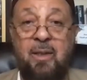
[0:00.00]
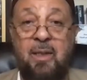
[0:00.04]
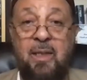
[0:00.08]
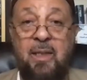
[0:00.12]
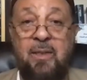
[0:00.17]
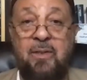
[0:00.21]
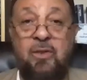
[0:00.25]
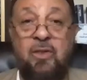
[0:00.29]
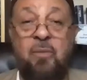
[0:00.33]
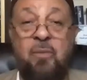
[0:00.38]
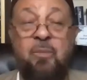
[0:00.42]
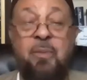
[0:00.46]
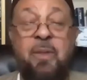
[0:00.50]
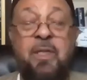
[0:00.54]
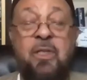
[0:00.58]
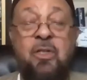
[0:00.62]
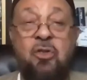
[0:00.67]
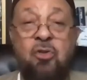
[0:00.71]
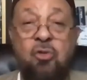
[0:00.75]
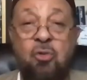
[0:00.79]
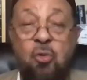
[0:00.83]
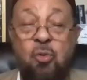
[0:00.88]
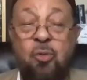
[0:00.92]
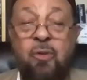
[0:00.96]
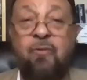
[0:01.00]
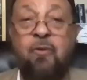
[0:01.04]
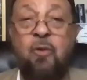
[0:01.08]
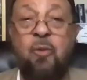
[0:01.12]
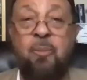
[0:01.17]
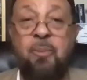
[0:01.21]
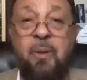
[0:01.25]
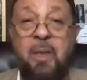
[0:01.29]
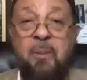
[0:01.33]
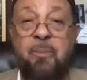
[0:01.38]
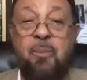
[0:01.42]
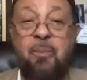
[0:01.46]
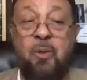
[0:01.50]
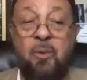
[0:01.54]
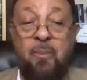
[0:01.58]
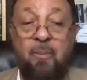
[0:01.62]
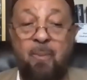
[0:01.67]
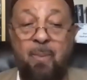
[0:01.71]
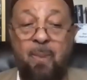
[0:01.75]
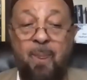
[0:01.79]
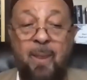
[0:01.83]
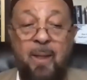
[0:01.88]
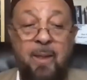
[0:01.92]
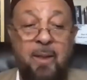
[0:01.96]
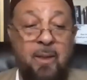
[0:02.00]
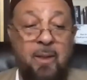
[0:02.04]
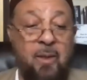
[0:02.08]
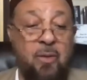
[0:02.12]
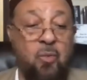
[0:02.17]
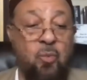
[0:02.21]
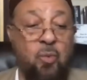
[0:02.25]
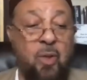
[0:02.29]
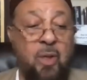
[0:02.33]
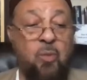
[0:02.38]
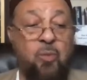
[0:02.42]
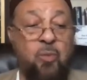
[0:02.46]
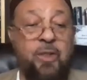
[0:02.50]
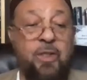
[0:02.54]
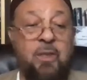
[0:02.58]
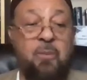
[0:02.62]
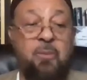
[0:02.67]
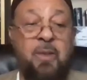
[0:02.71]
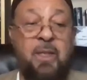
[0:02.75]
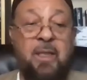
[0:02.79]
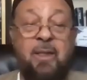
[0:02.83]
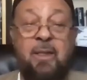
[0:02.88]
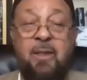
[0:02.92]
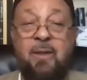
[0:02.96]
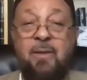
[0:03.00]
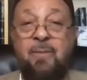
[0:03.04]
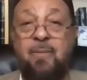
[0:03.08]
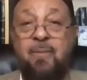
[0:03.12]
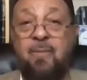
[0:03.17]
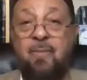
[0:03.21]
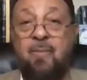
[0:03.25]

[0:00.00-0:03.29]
is to be truthful people when we speak.